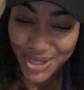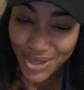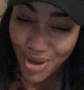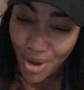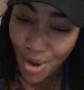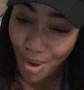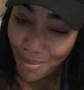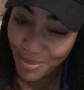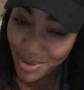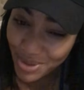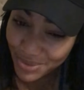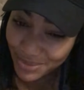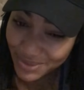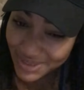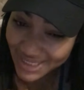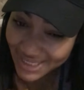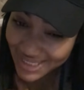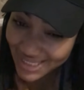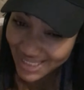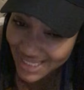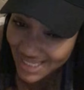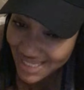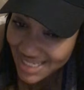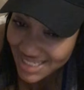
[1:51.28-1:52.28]

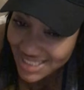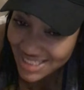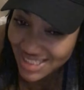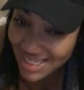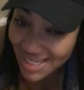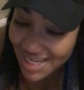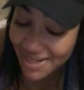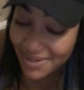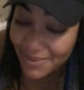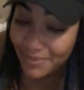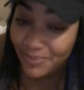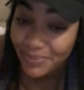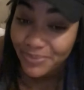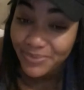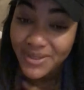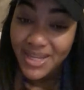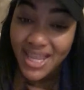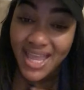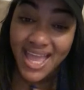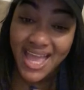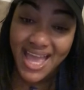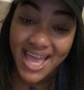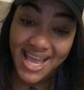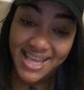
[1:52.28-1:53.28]
communication.
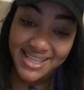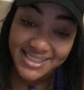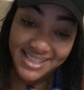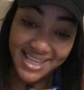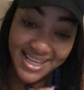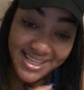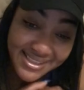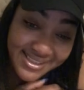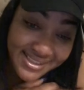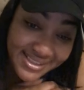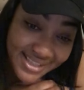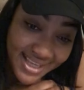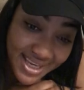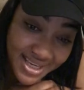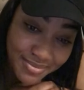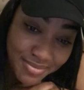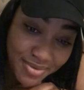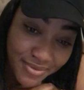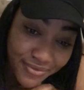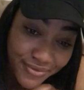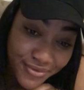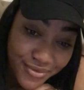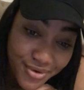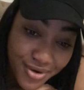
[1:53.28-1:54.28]
As I said
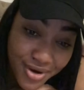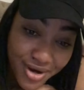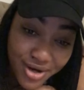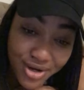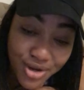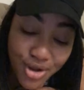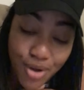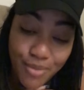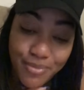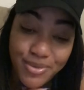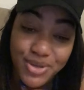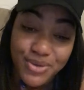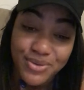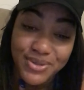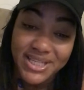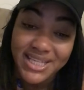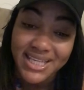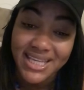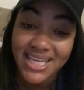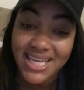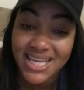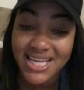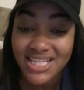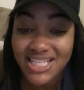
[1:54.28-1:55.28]
before,
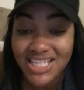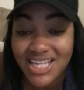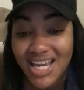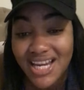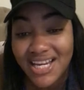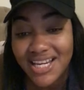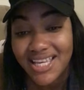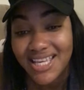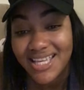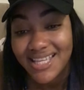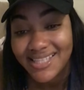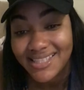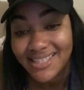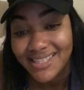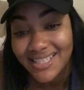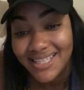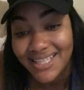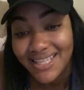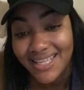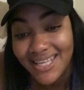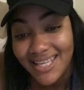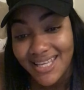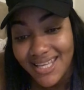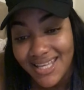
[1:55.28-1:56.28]
communication is the
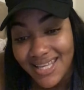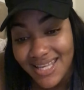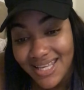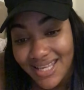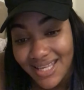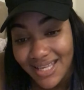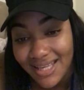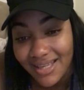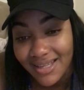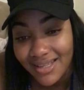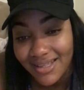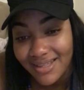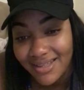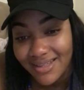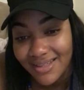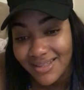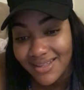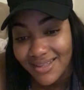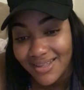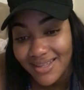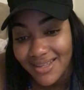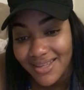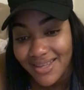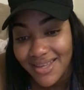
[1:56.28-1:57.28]
key
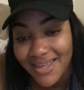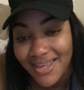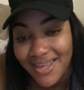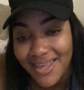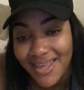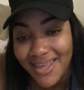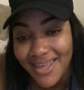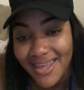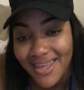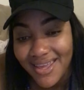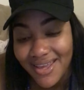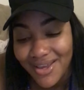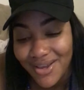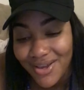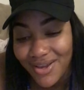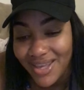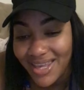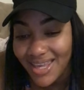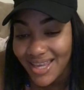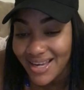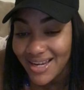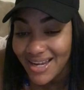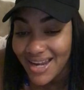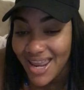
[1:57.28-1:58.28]

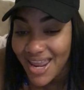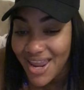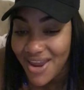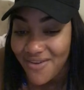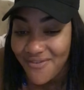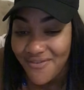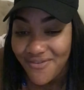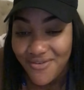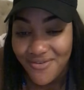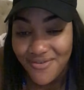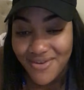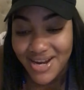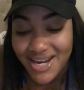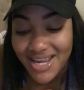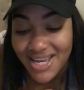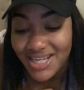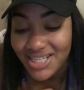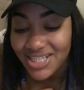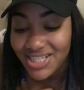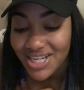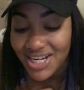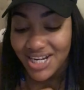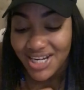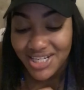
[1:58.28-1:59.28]
in every
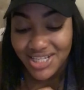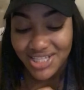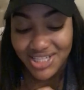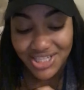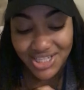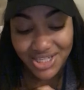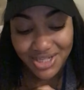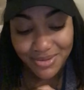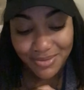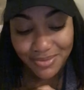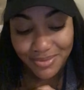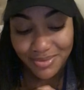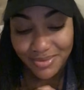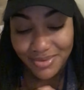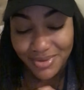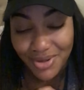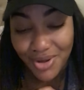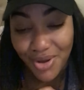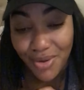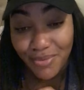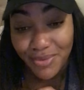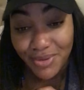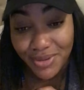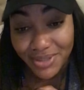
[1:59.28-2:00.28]
relationship.
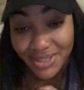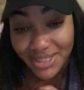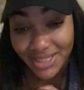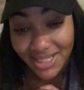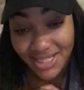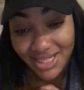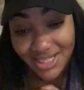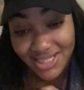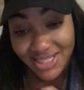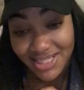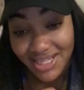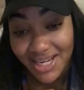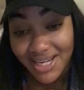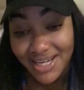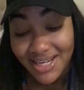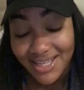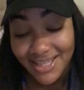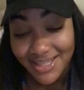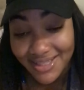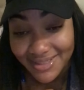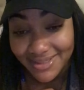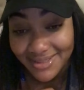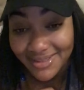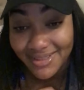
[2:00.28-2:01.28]
Communication
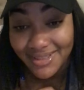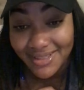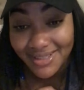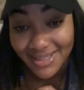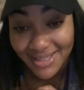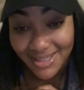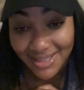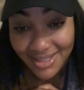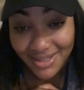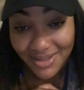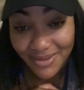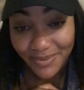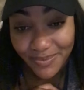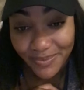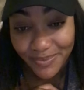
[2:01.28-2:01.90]
is the key.